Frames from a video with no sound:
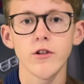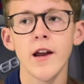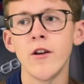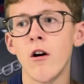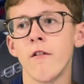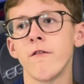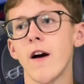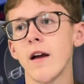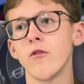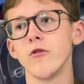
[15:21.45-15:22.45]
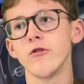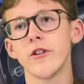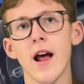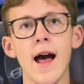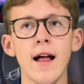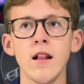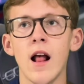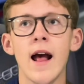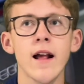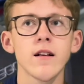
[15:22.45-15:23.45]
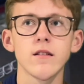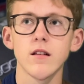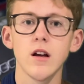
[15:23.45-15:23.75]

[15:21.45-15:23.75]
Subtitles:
and not a 500LX